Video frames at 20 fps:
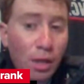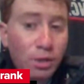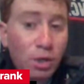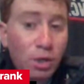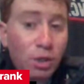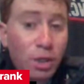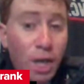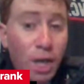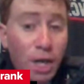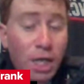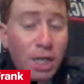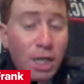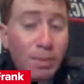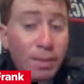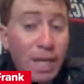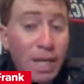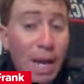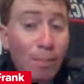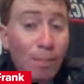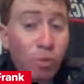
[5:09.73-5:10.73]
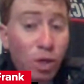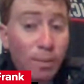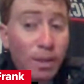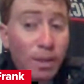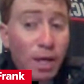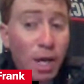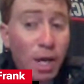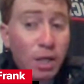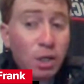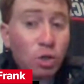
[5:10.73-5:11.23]
they're not going to be
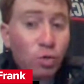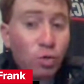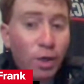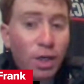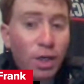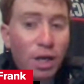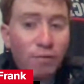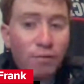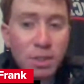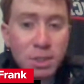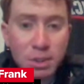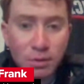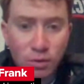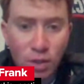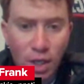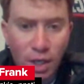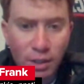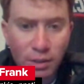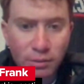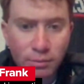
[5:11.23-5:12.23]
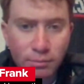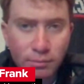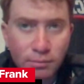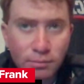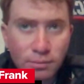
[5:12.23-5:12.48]
operating behind a great offensive line.